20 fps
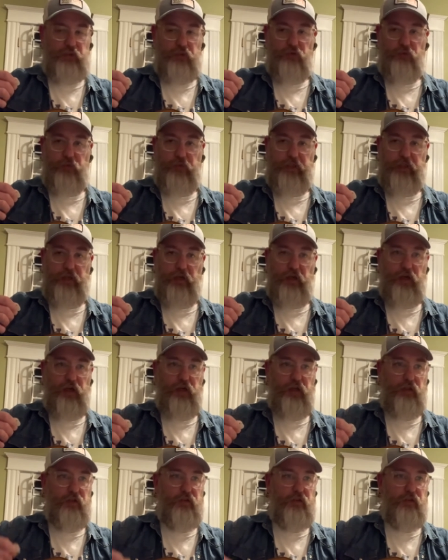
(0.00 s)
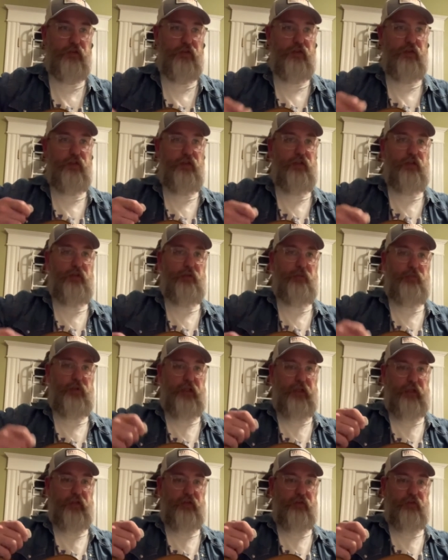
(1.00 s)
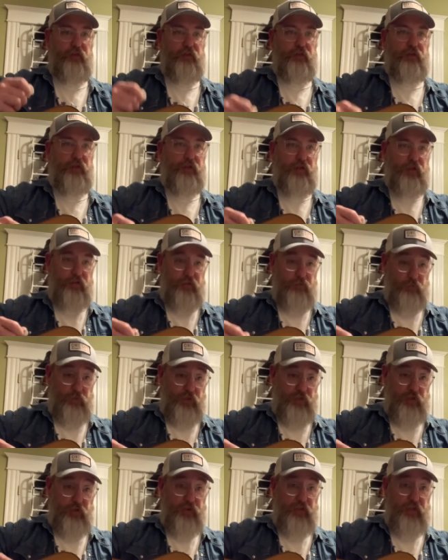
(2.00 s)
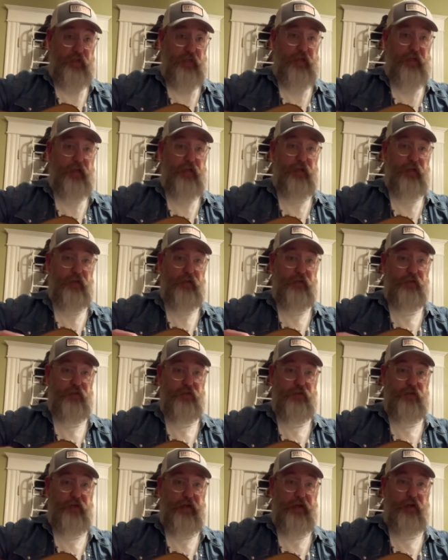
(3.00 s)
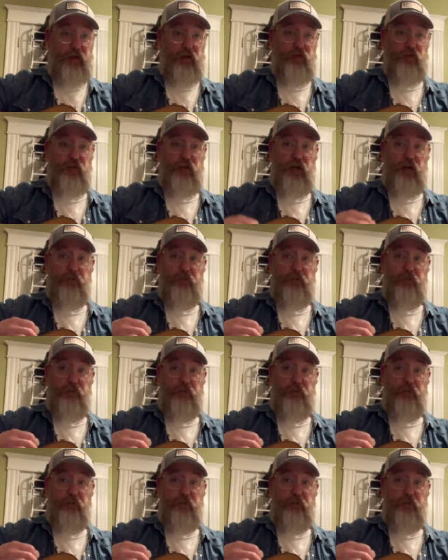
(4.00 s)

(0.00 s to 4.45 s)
we are playing, we start with the A, down,